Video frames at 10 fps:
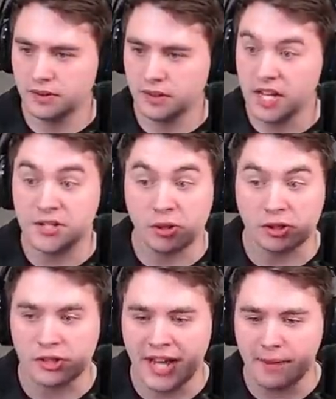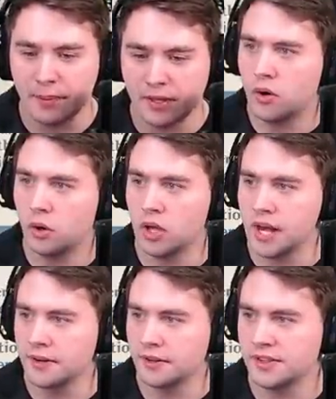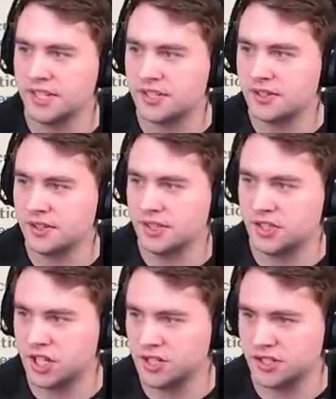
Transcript: Instructor's cap! Hold on. This, this changes